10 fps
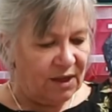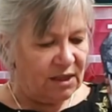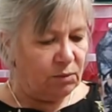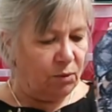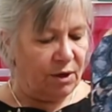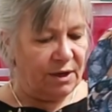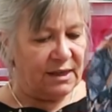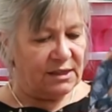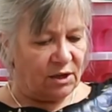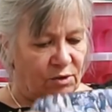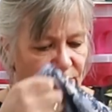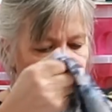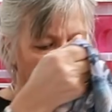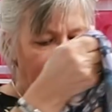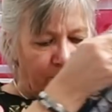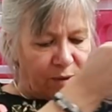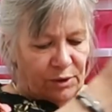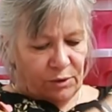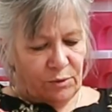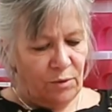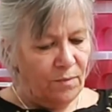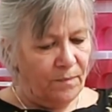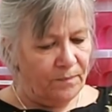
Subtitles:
this one is a grey blue.